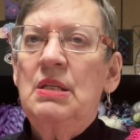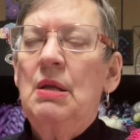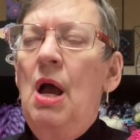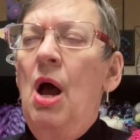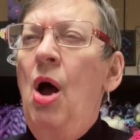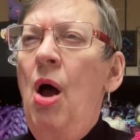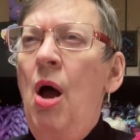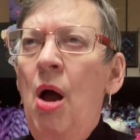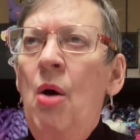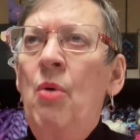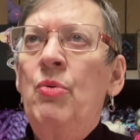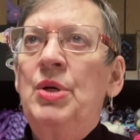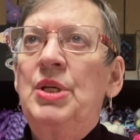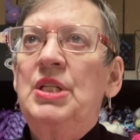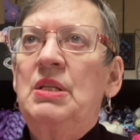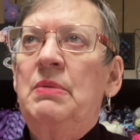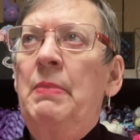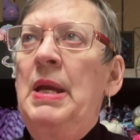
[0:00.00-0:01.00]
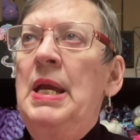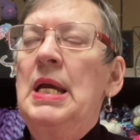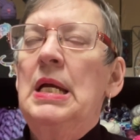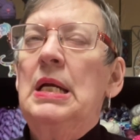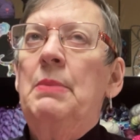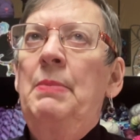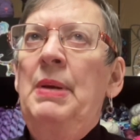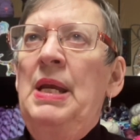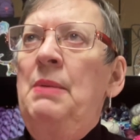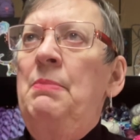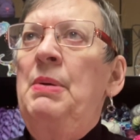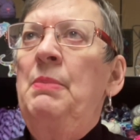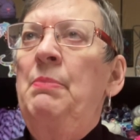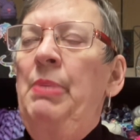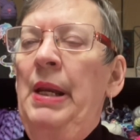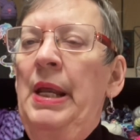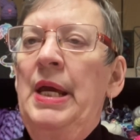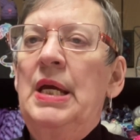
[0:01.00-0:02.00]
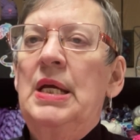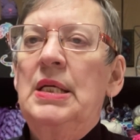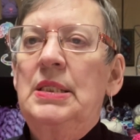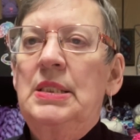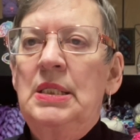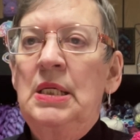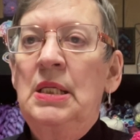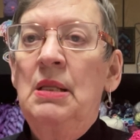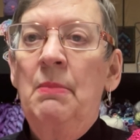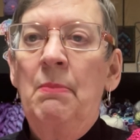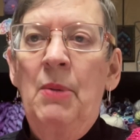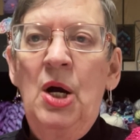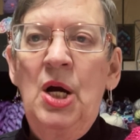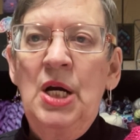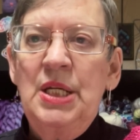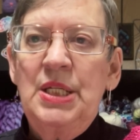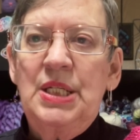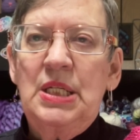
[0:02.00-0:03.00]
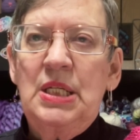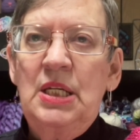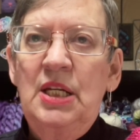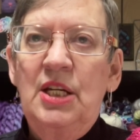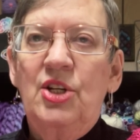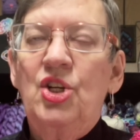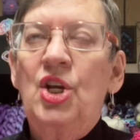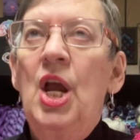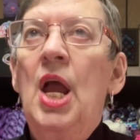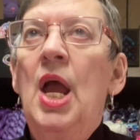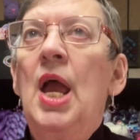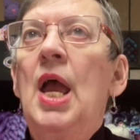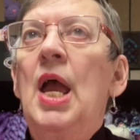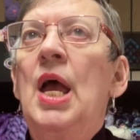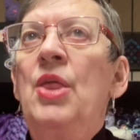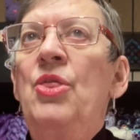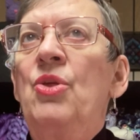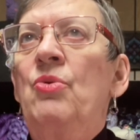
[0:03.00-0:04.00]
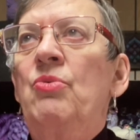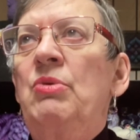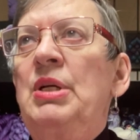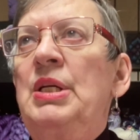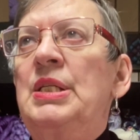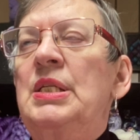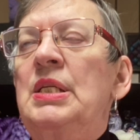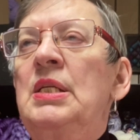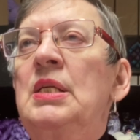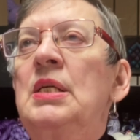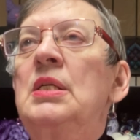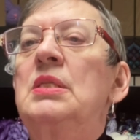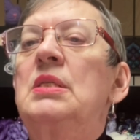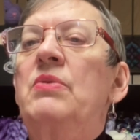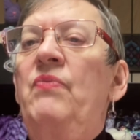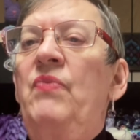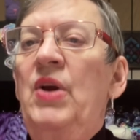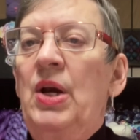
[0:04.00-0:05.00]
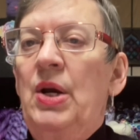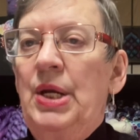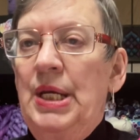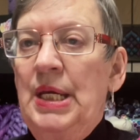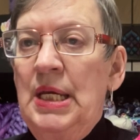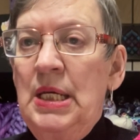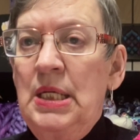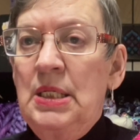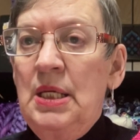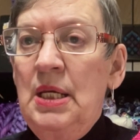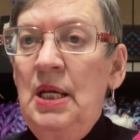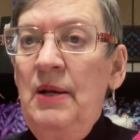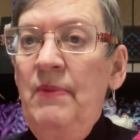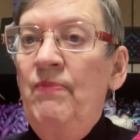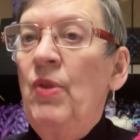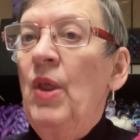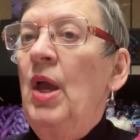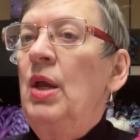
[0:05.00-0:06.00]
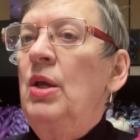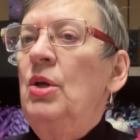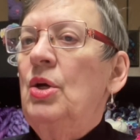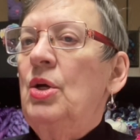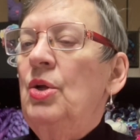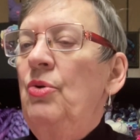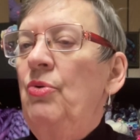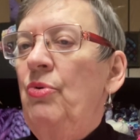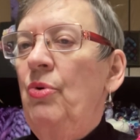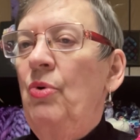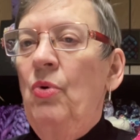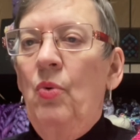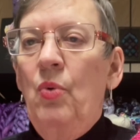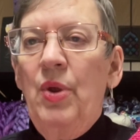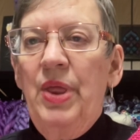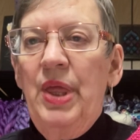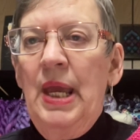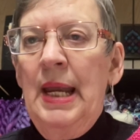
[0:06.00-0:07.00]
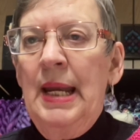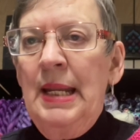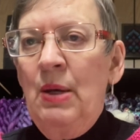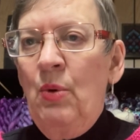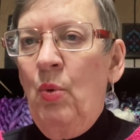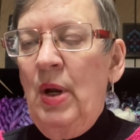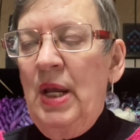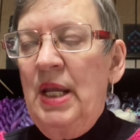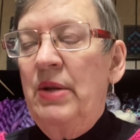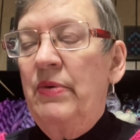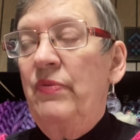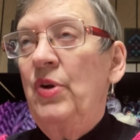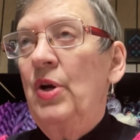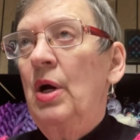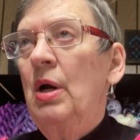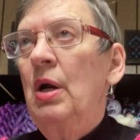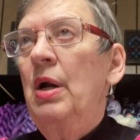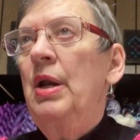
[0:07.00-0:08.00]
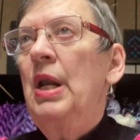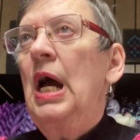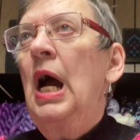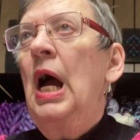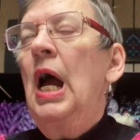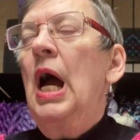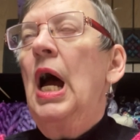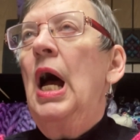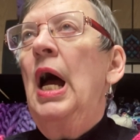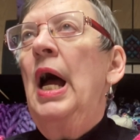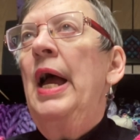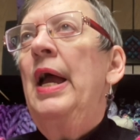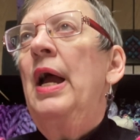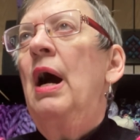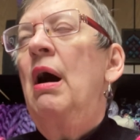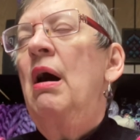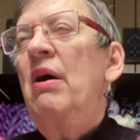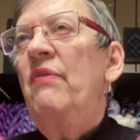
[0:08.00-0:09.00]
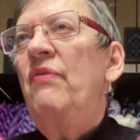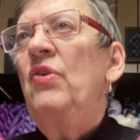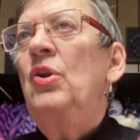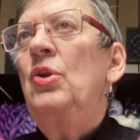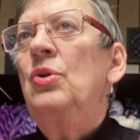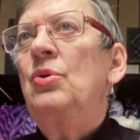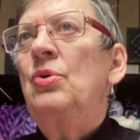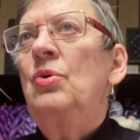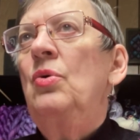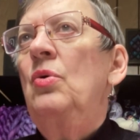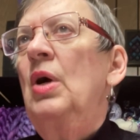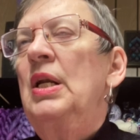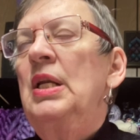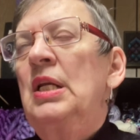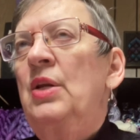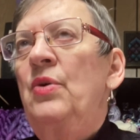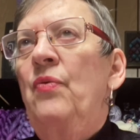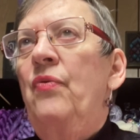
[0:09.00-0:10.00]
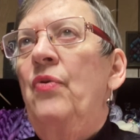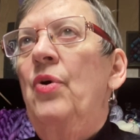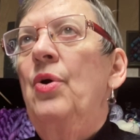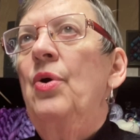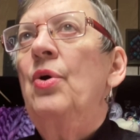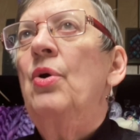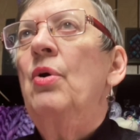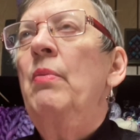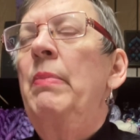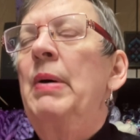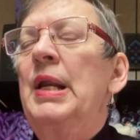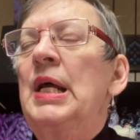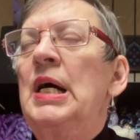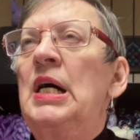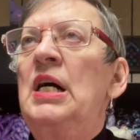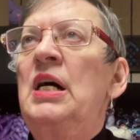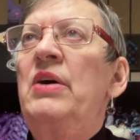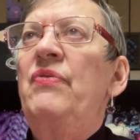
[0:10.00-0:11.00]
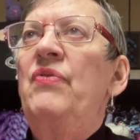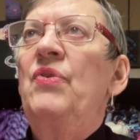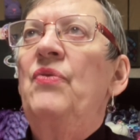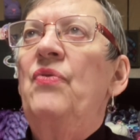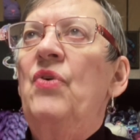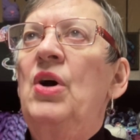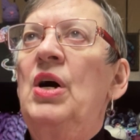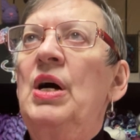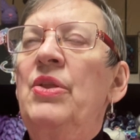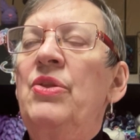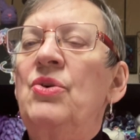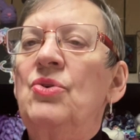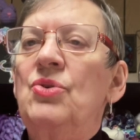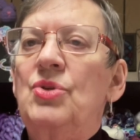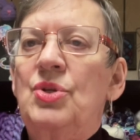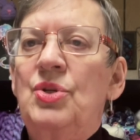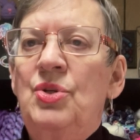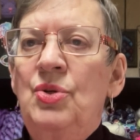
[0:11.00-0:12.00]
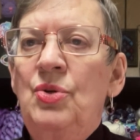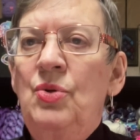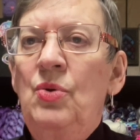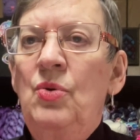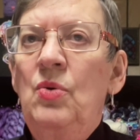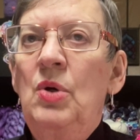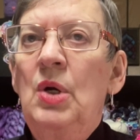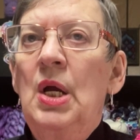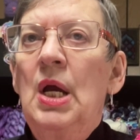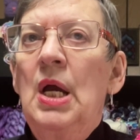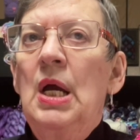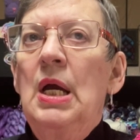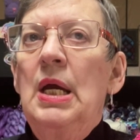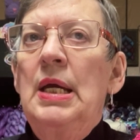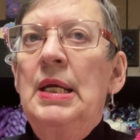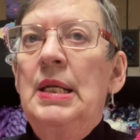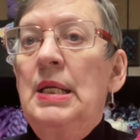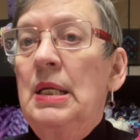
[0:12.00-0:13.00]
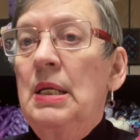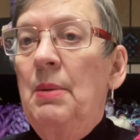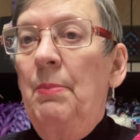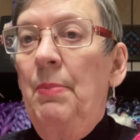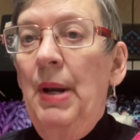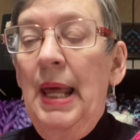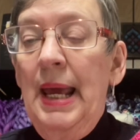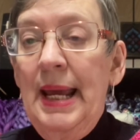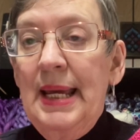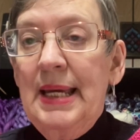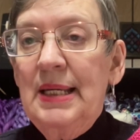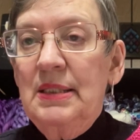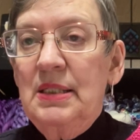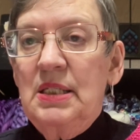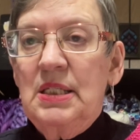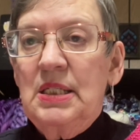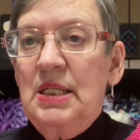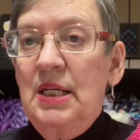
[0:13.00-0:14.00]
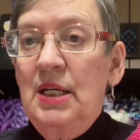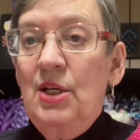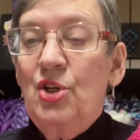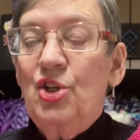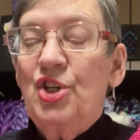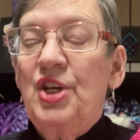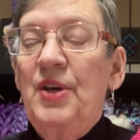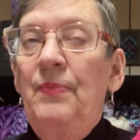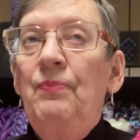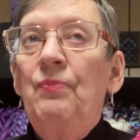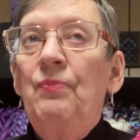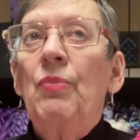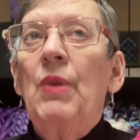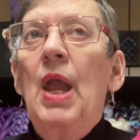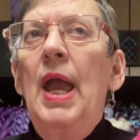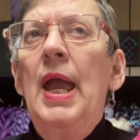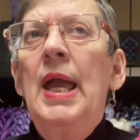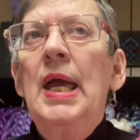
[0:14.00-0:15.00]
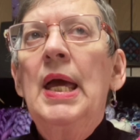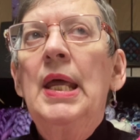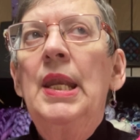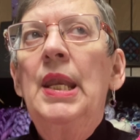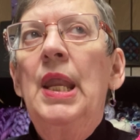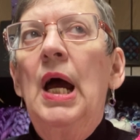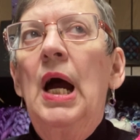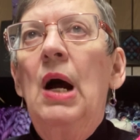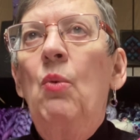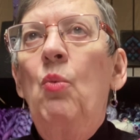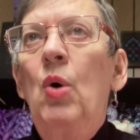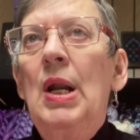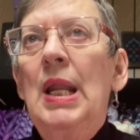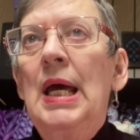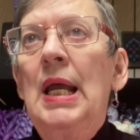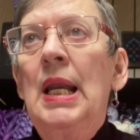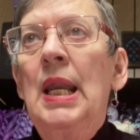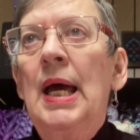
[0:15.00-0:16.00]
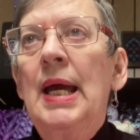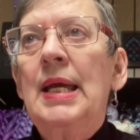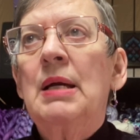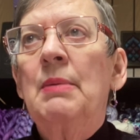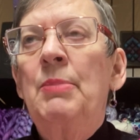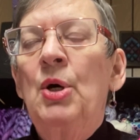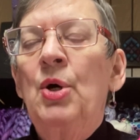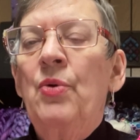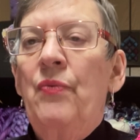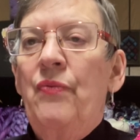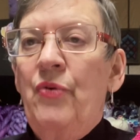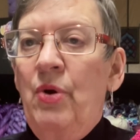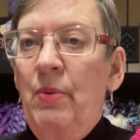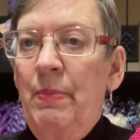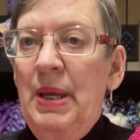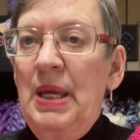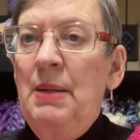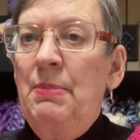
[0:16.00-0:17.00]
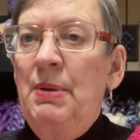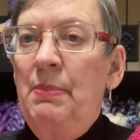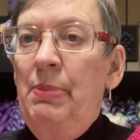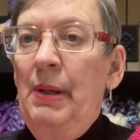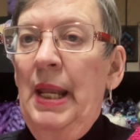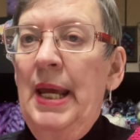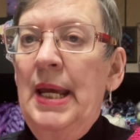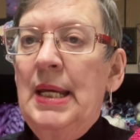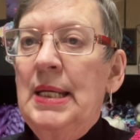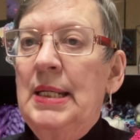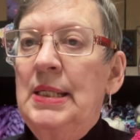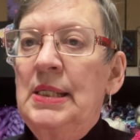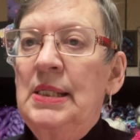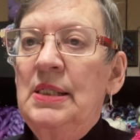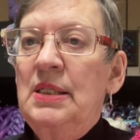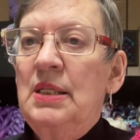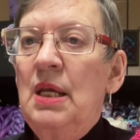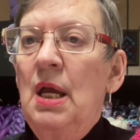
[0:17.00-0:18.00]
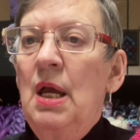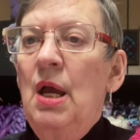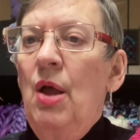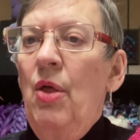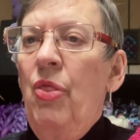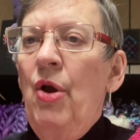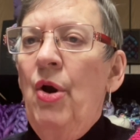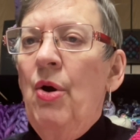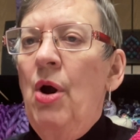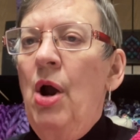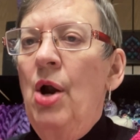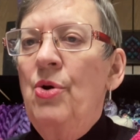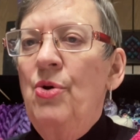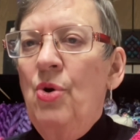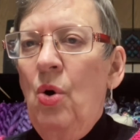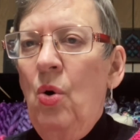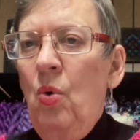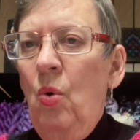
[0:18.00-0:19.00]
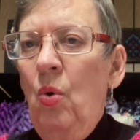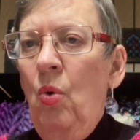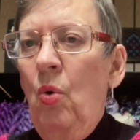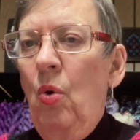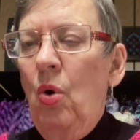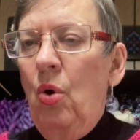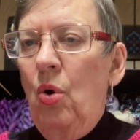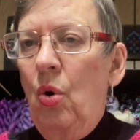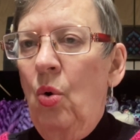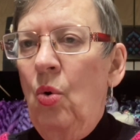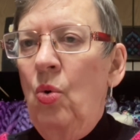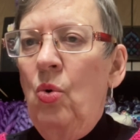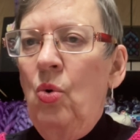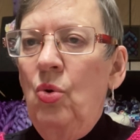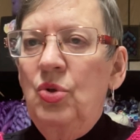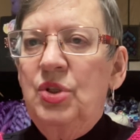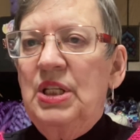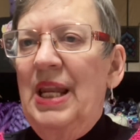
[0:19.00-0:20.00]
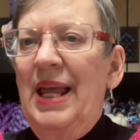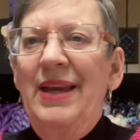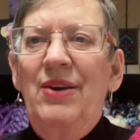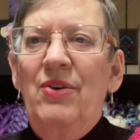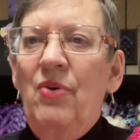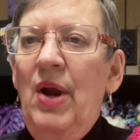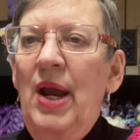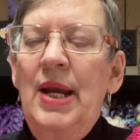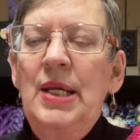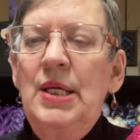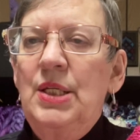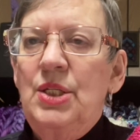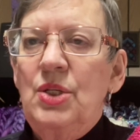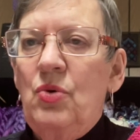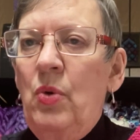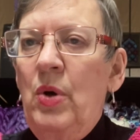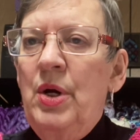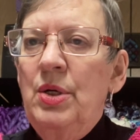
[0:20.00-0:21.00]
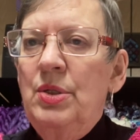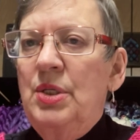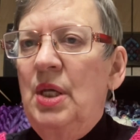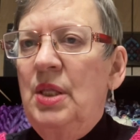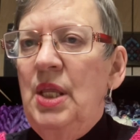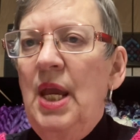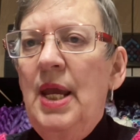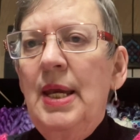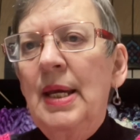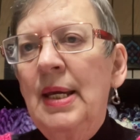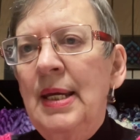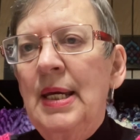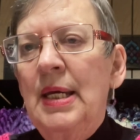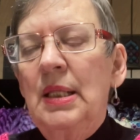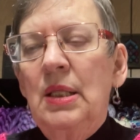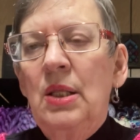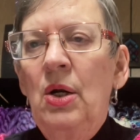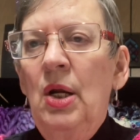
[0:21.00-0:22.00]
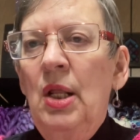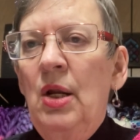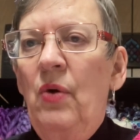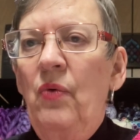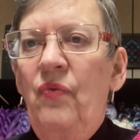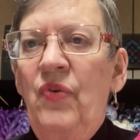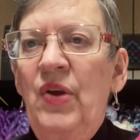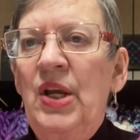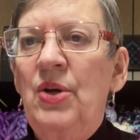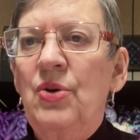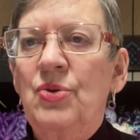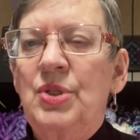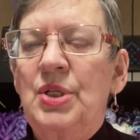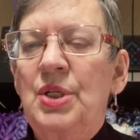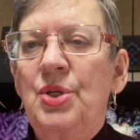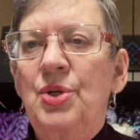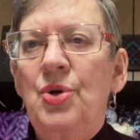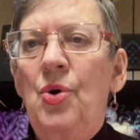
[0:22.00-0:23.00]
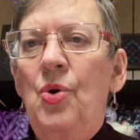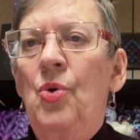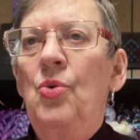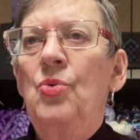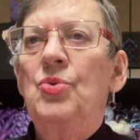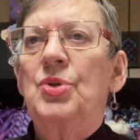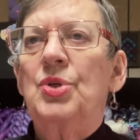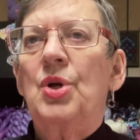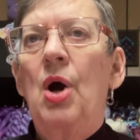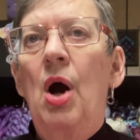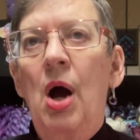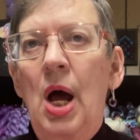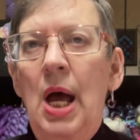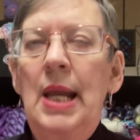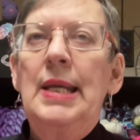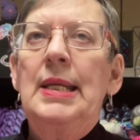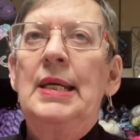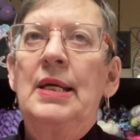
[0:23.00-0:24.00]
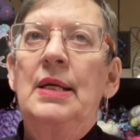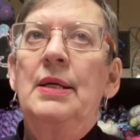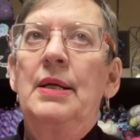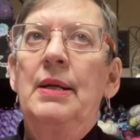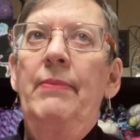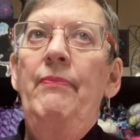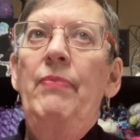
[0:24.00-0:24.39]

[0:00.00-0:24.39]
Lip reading: always make baby blankets in the moss stitch. And the reason it's very easy, you can do it with any weight of yarn. I often do, I didn't for her, but I often for others do it in a blanket stitch. And what I like about it for a baby blanket is there are no holes like granny squares that they can get their little fingers and toes caught in.